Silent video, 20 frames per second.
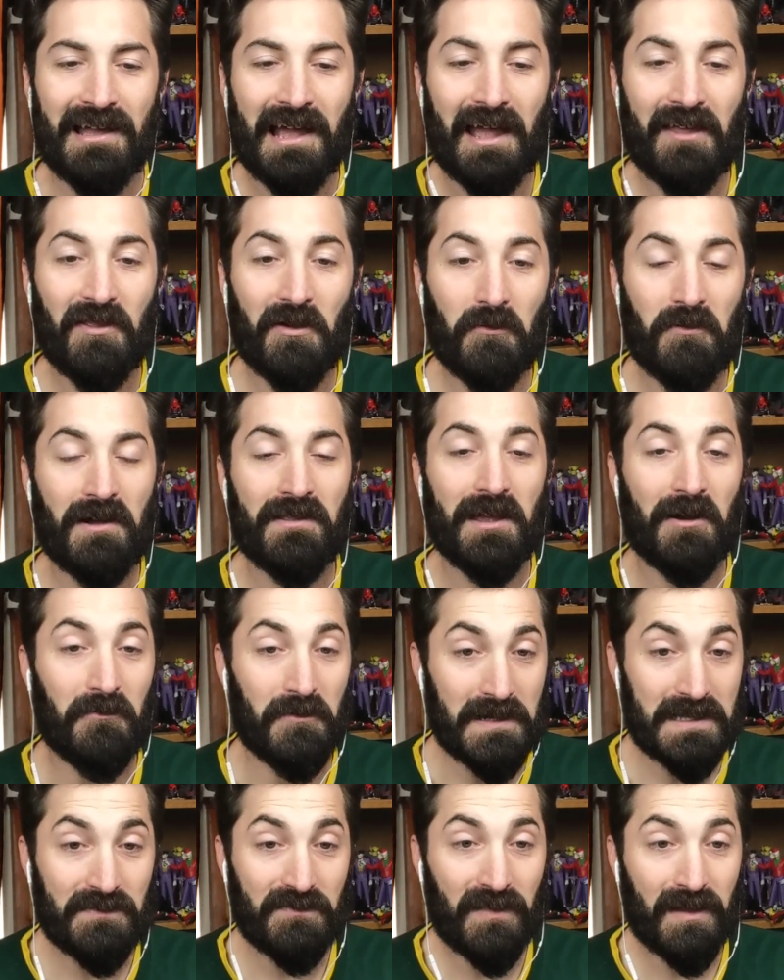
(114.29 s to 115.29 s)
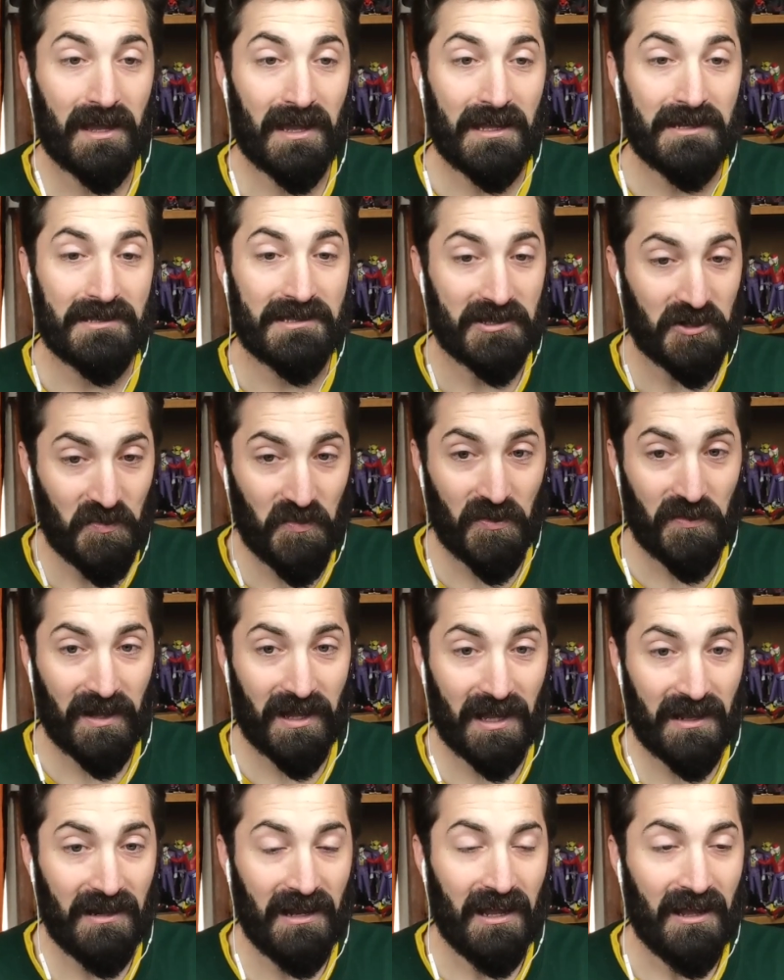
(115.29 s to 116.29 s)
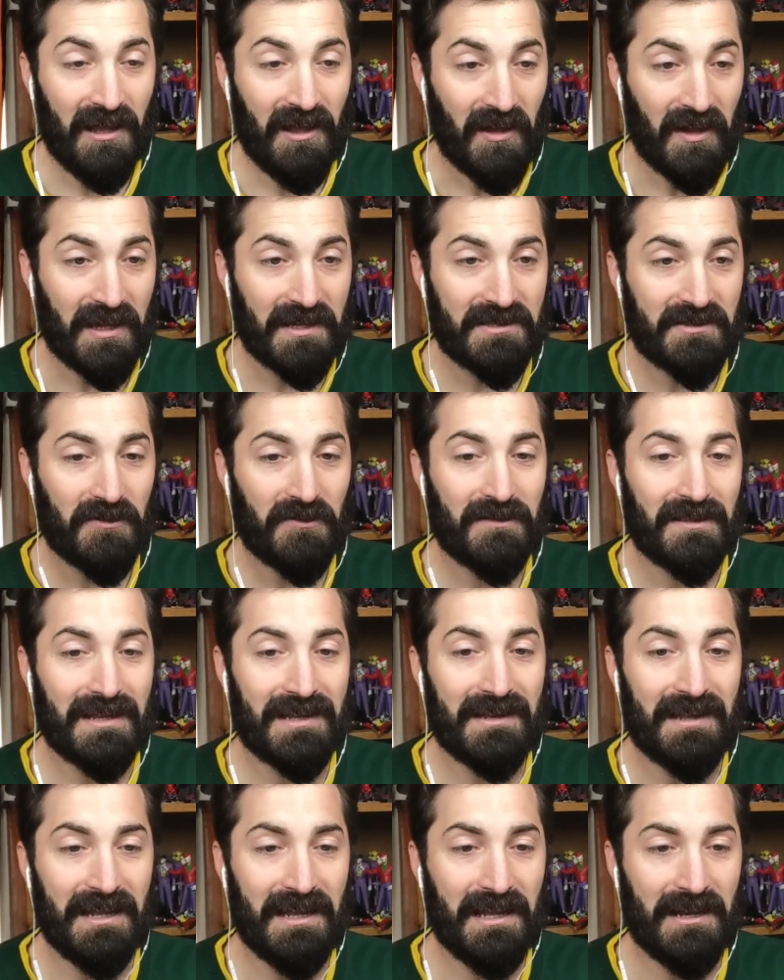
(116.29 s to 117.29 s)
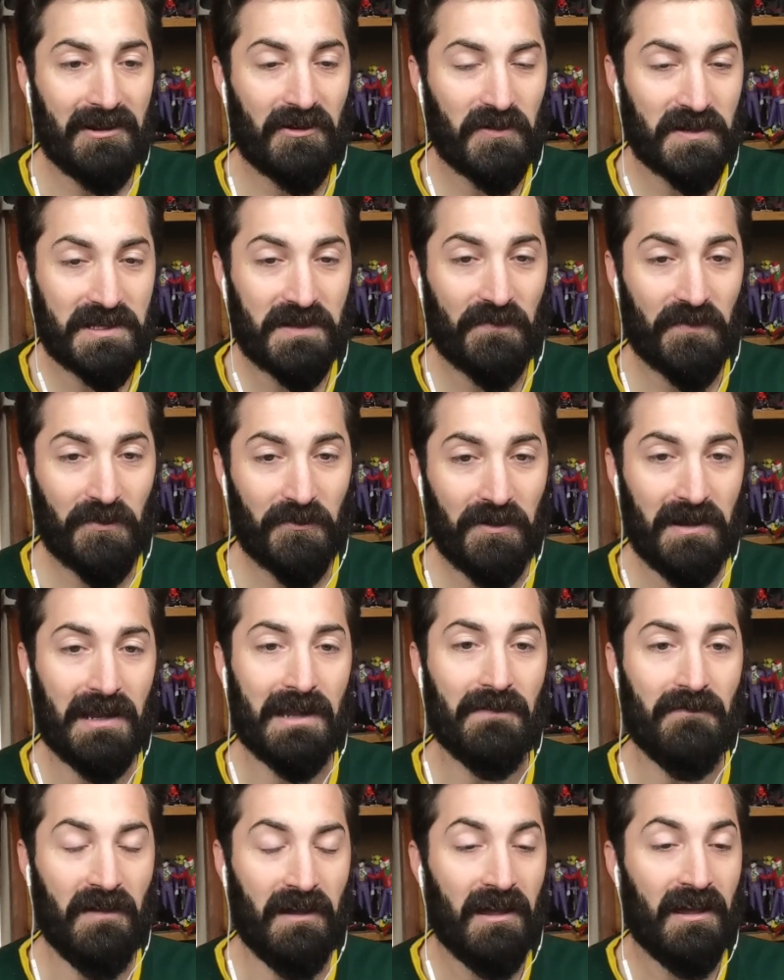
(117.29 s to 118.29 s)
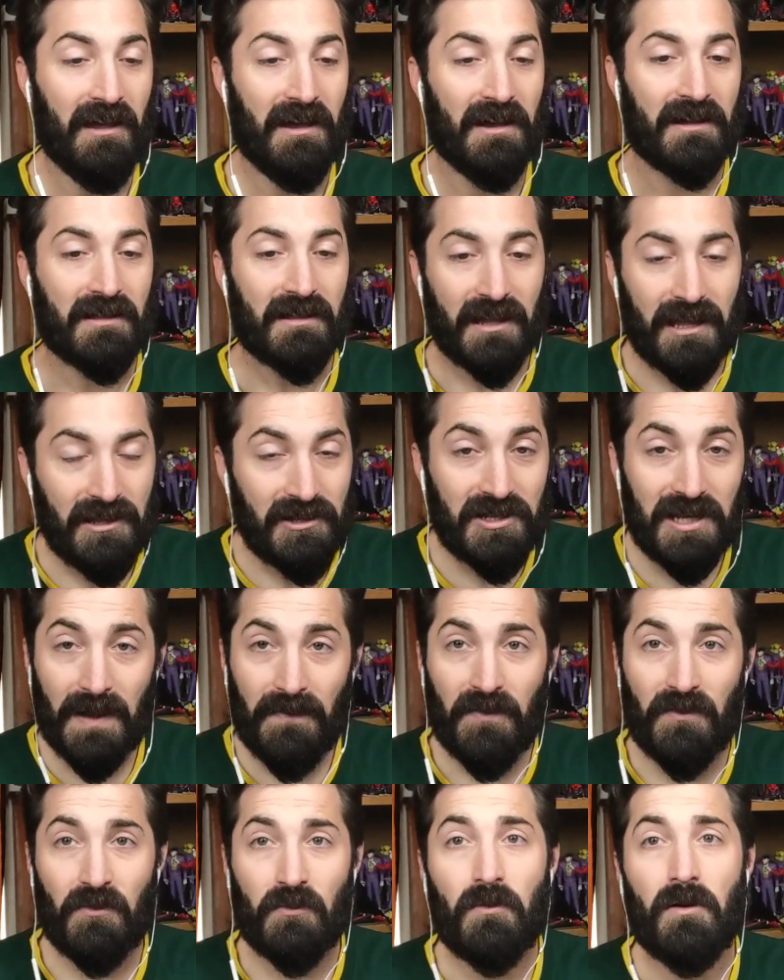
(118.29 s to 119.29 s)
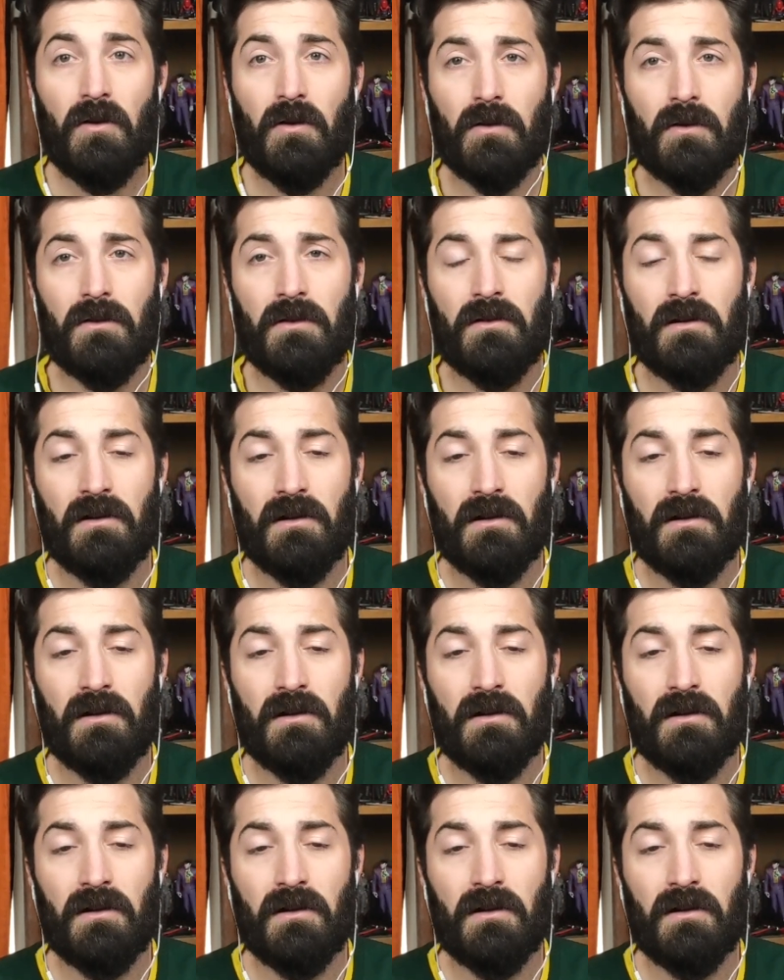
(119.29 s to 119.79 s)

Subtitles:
And the one that was made, Superman, he certainly did, Christopher Reeve, get in shape for the role.